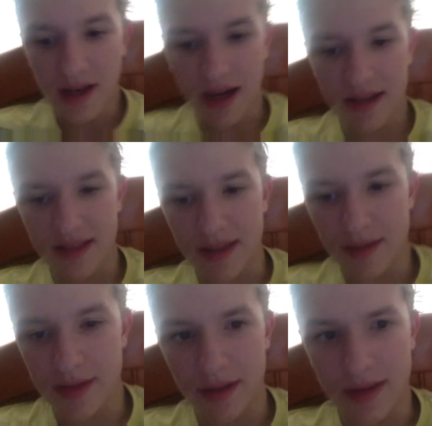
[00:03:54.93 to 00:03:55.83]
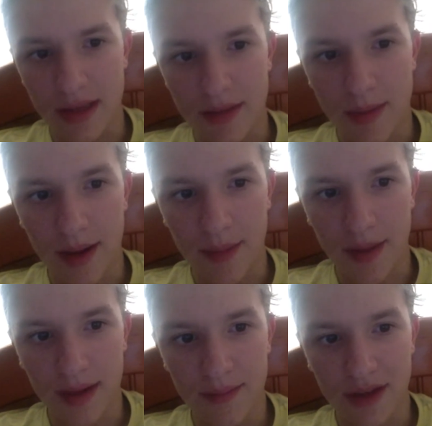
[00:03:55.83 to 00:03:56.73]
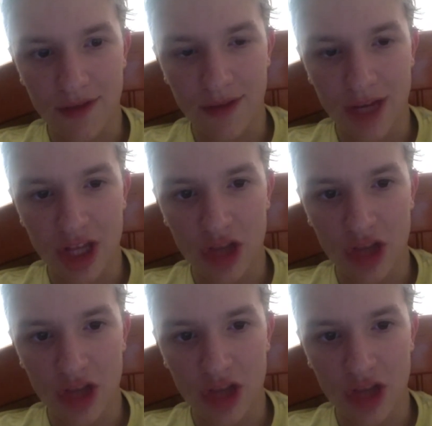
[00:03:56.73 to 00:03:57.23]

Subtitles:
did my regular